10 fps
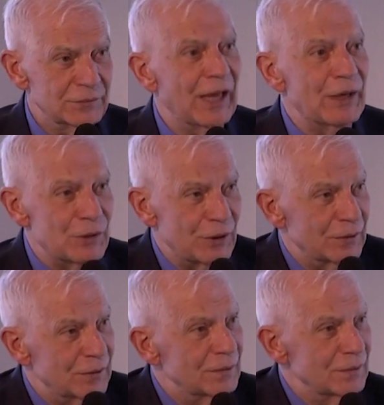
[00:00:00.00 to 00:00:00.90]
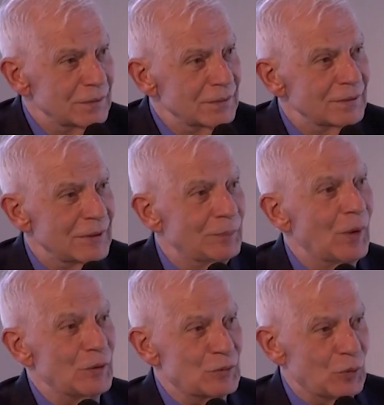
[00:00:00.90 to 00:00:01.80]
Dancing, the
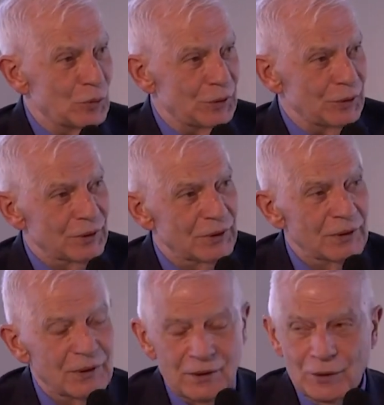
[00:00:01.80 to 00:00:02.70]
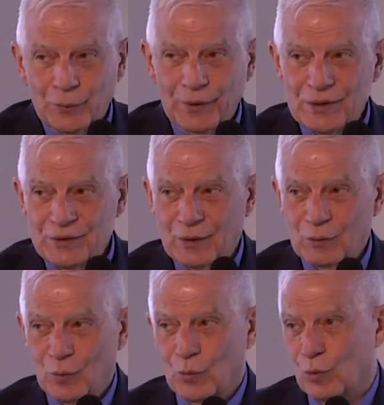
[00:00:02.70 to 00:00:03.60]
Polish border, where the
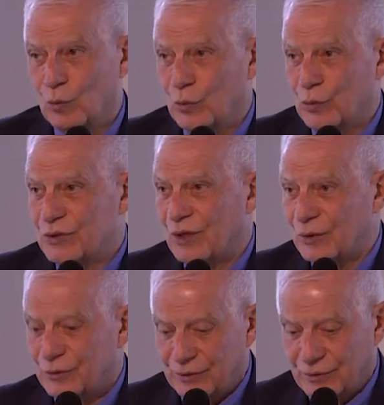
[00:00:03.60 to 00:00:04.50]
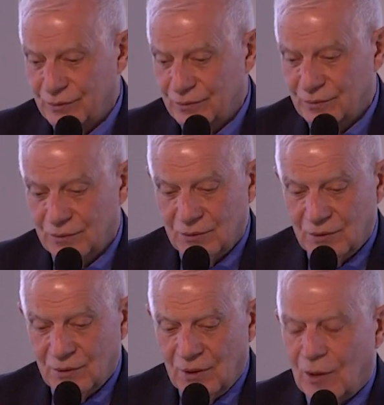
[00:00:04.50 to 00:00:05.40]
Second World War started.
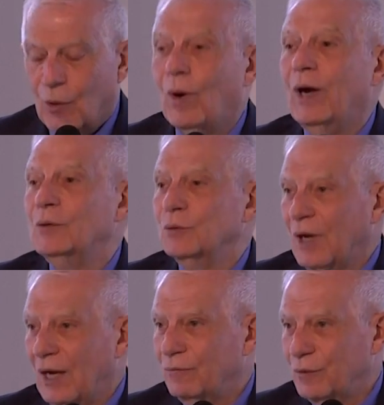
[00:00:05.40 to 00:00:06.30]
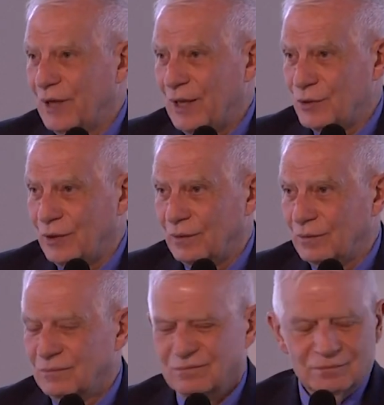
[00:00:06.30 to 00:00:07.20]
Why to die for dancing?
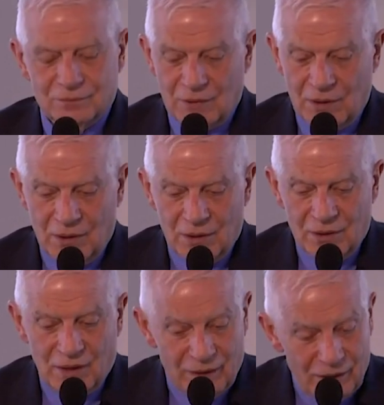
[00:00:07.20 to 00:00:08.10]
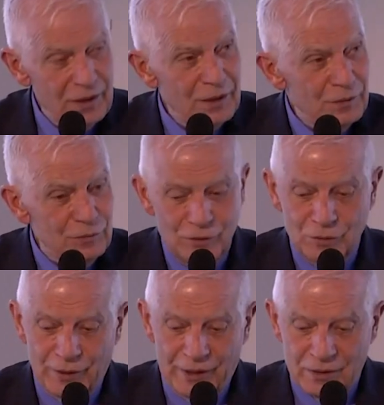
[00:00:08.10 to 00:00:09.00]
And here in the
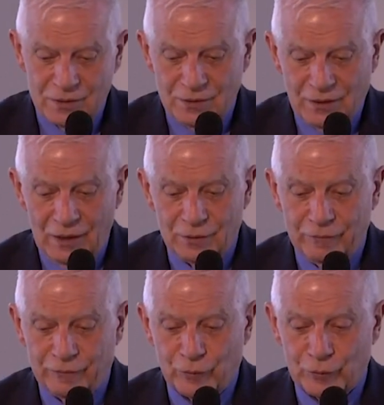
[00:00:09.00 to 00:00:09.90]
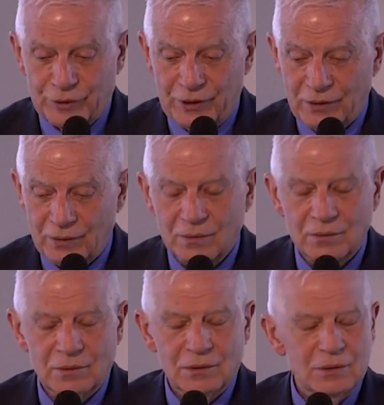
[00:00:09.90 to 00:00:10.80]
U S in nineteen forty,
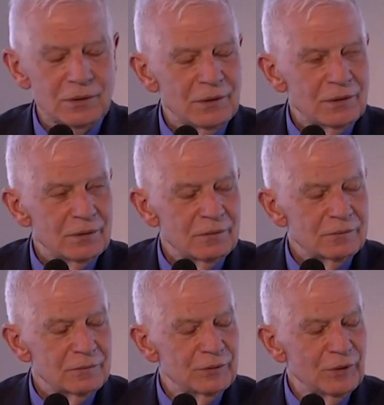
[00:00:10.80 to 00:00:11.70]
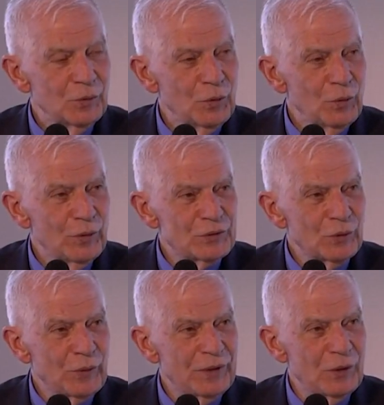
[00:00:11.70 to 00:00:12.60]
when the war was
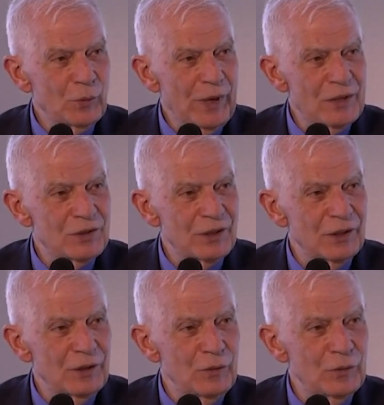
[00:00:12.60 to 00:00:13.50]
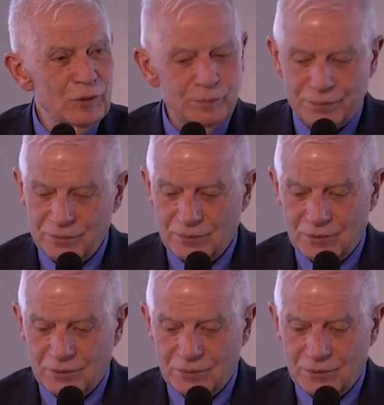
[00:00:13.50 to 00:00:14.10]
already raging in Europe,